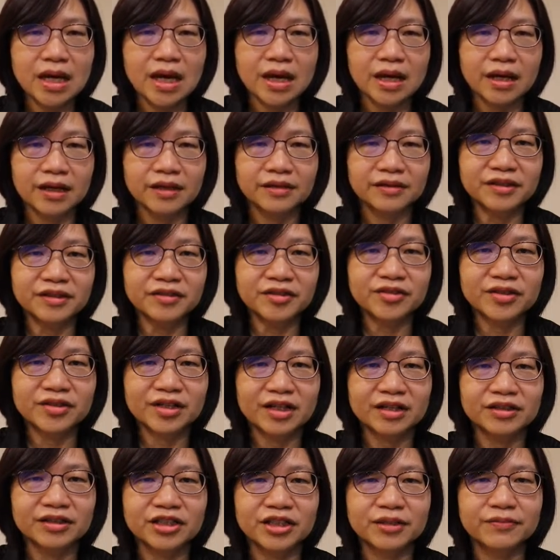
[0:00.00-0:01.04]
And this
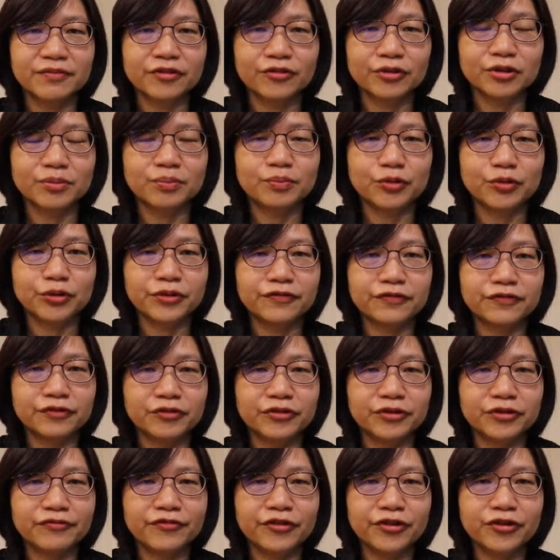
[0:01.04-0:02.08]
slide gives you a brief
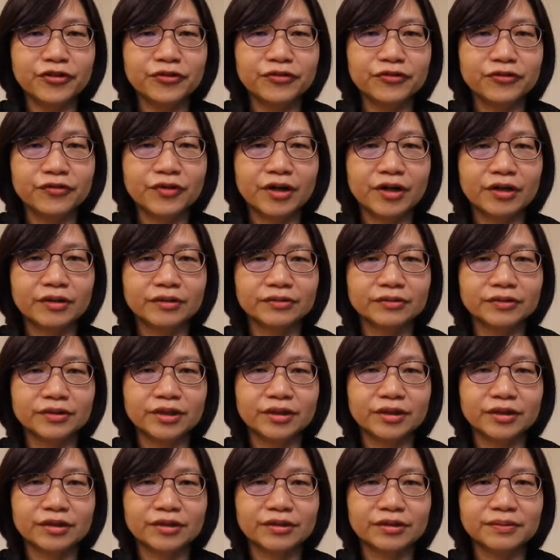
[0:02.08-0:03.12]
review
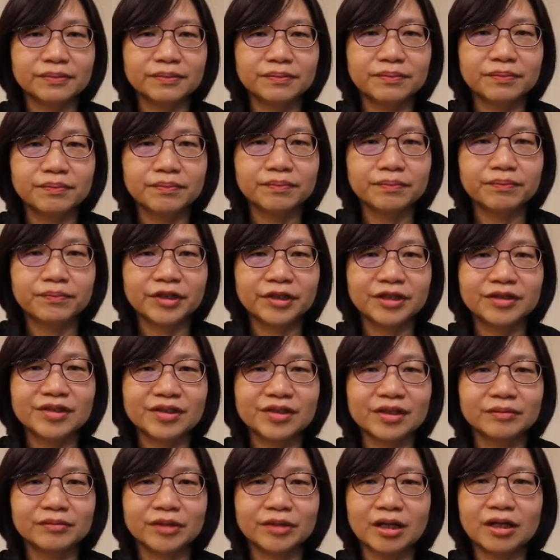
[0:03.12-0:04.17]
on peak
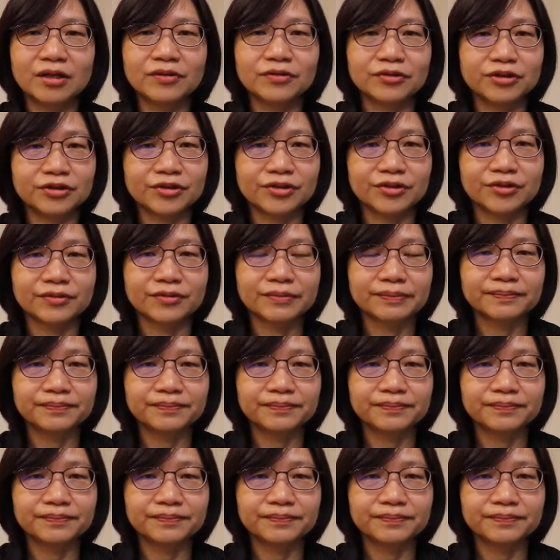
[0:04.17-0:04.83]
sun hours.